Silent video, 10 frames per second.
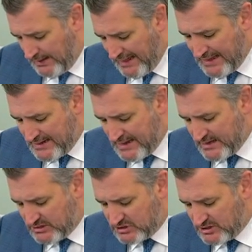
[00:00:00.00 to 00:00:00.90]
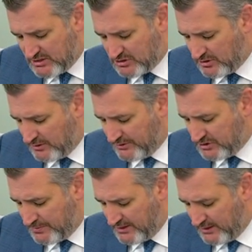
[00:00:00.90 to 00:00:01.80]
At AST's current
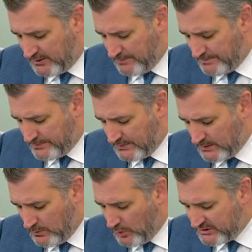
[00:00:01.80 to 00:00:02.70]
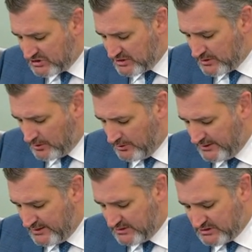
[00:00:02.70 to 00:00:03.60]
speed, what's the
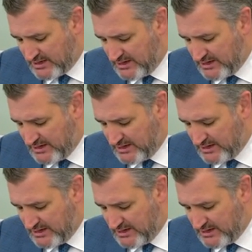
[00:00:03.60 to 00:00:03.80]
earliest